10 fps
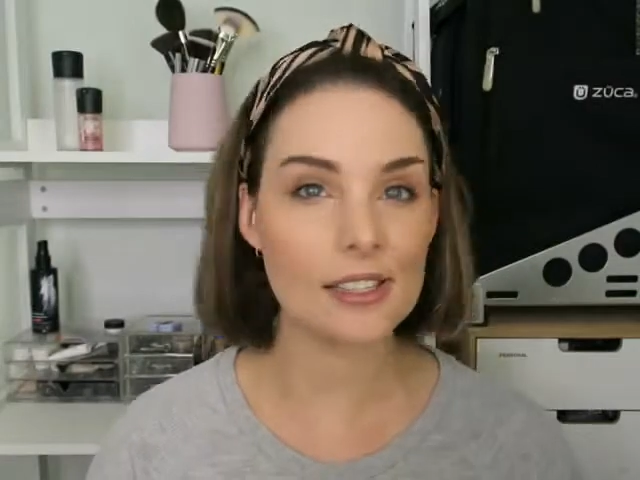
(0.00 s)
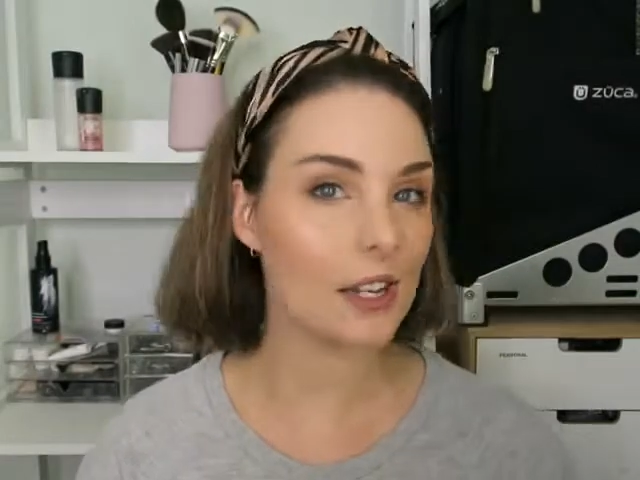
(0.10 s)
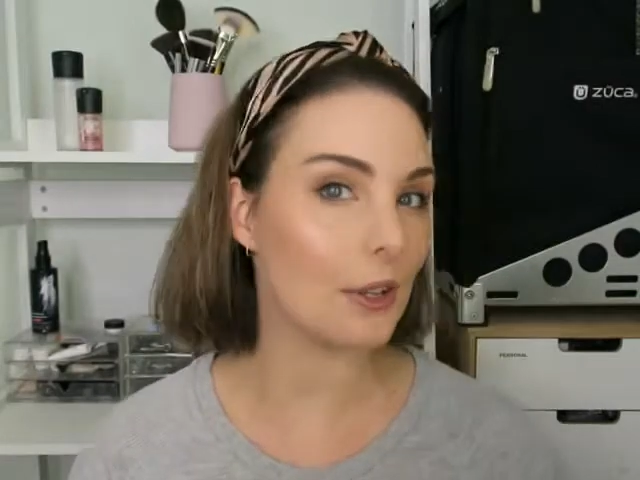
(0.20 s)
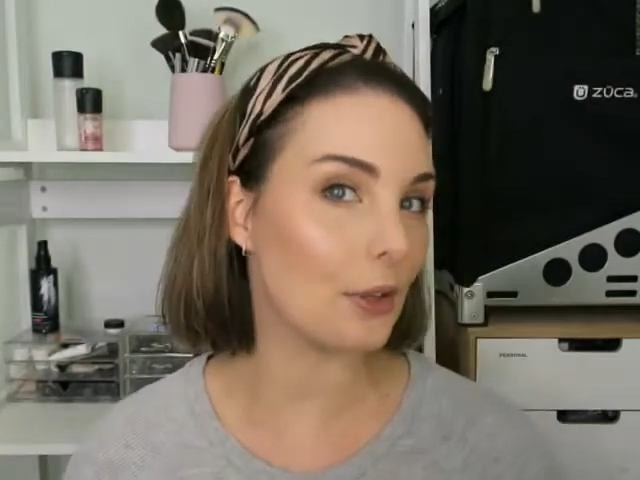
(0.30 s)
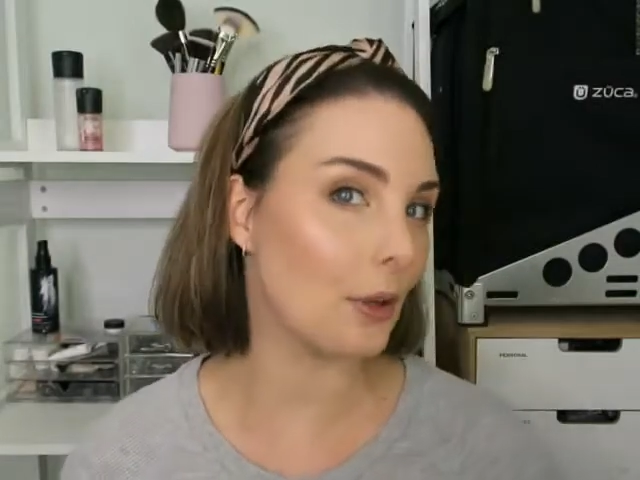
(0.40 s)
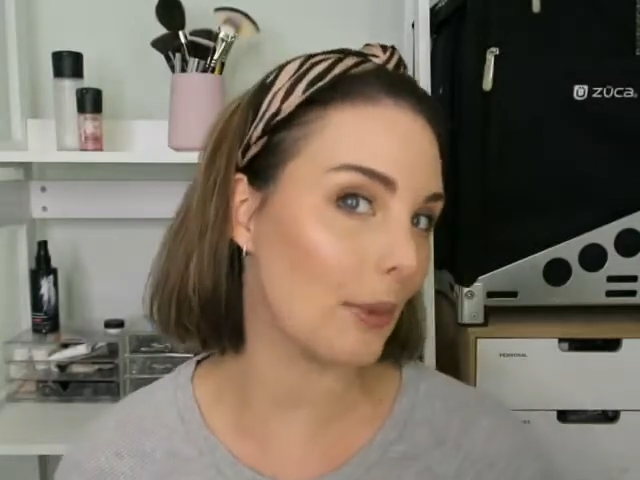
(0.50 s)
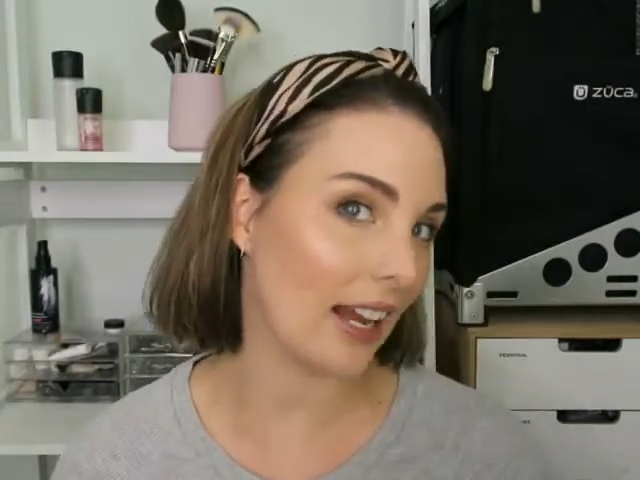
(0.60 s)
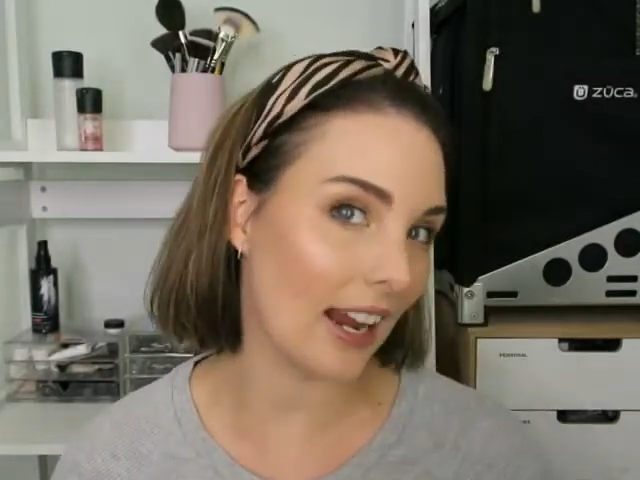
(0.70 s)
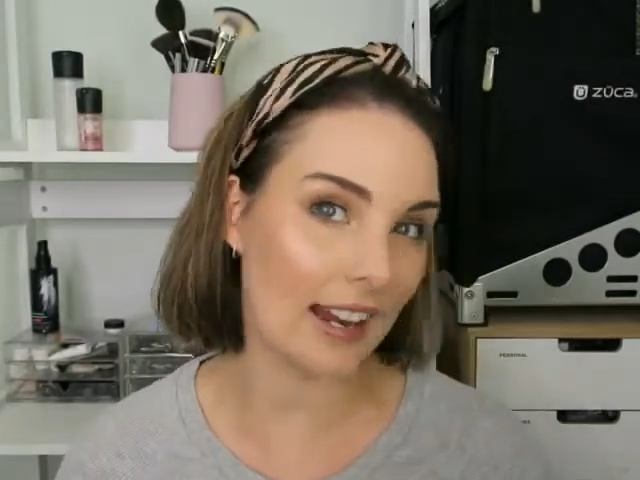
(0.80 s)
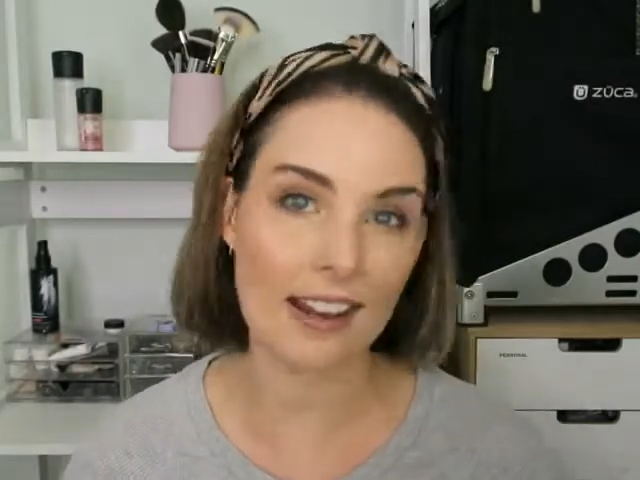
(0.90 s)

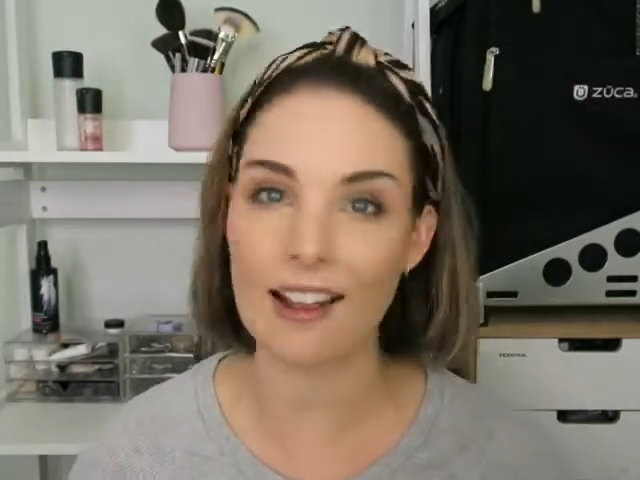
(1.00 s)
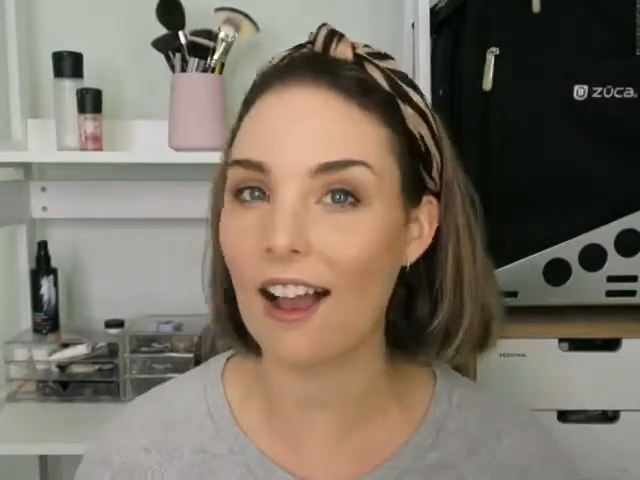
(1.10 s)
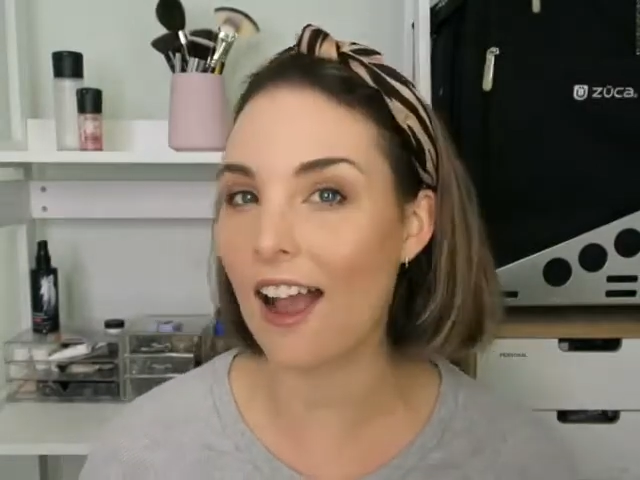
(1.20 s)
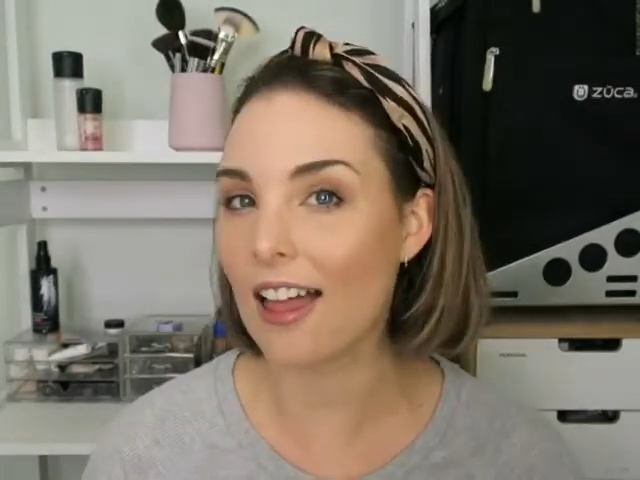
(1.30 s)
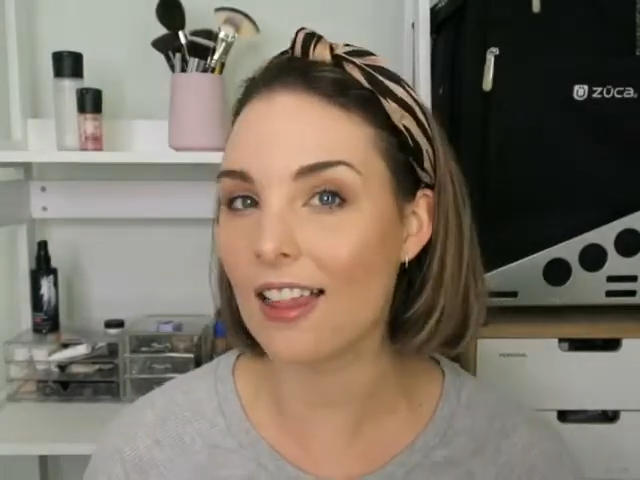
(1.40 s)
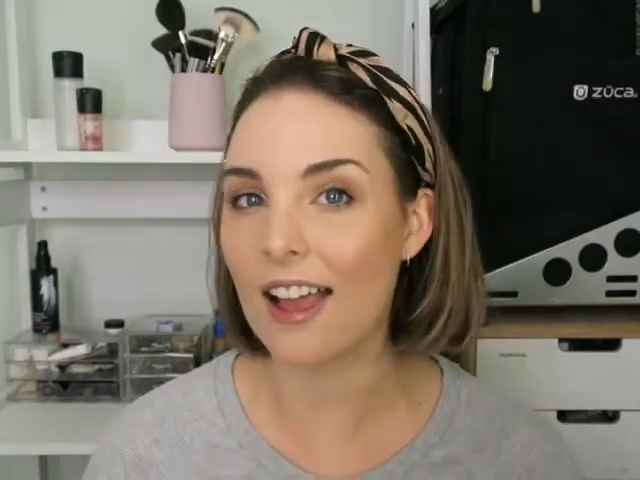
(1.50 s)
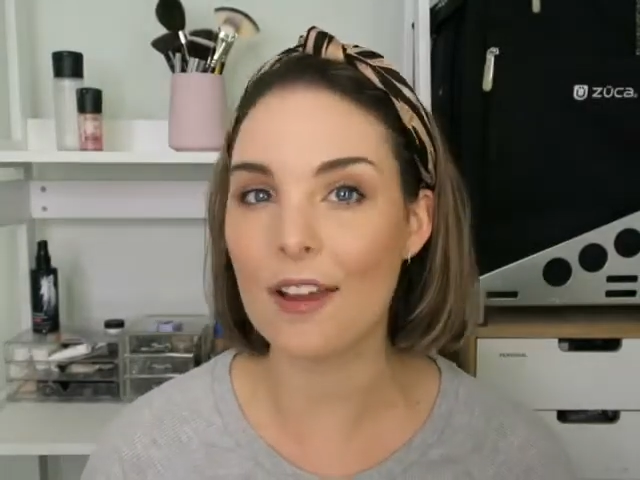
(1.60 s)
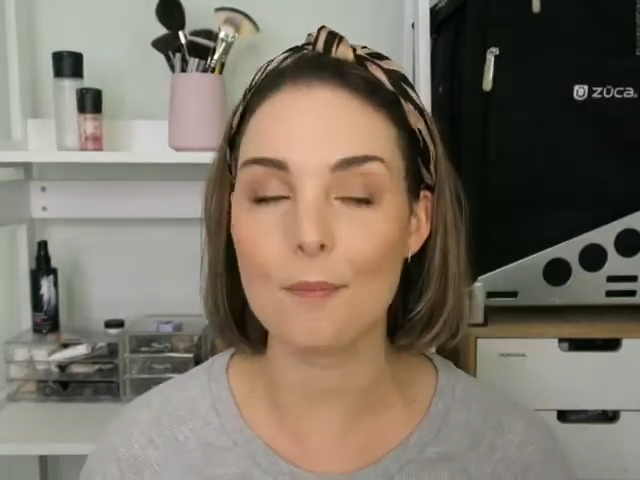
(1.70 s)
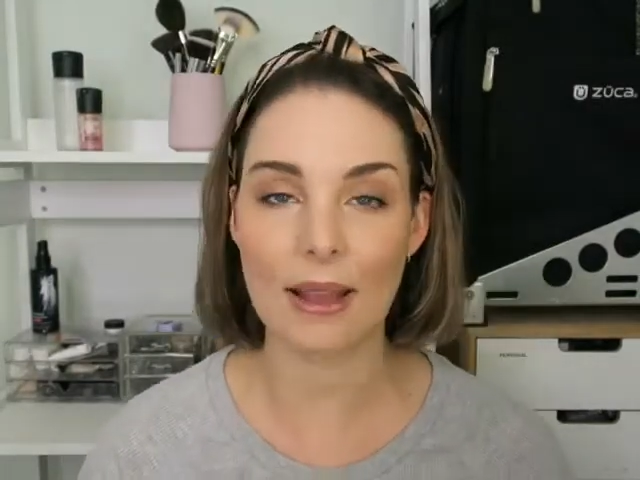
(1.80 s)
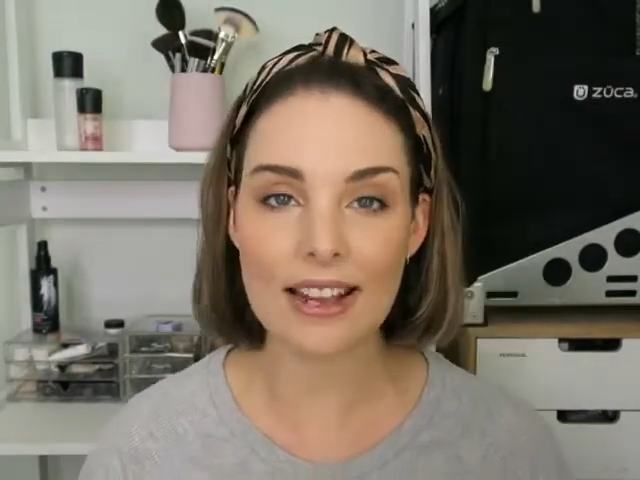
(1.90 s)
illuminating
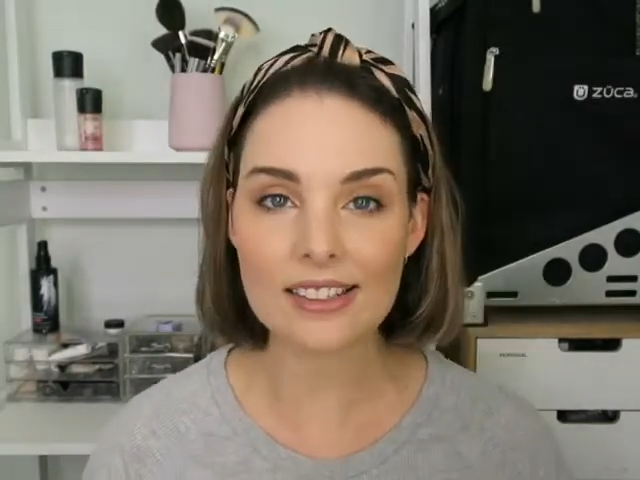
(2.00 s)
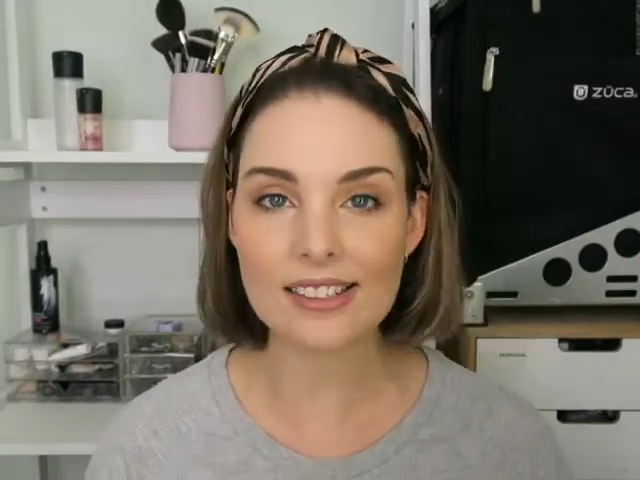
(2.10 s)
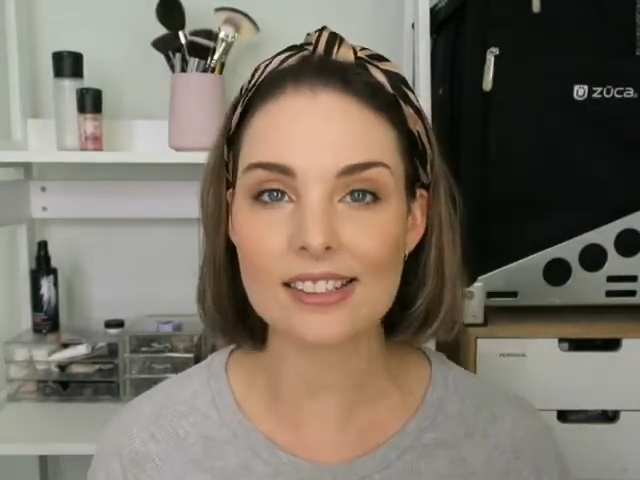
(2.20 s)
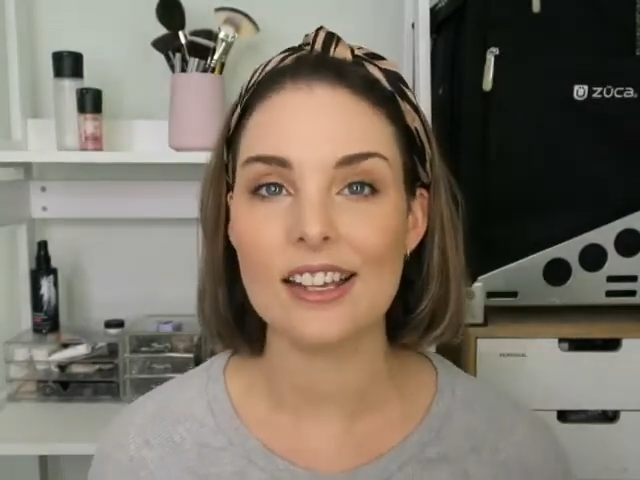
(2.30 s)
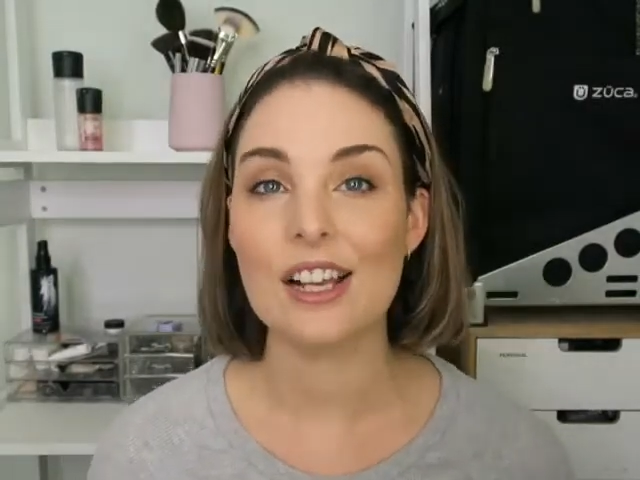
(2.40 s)
highlight base.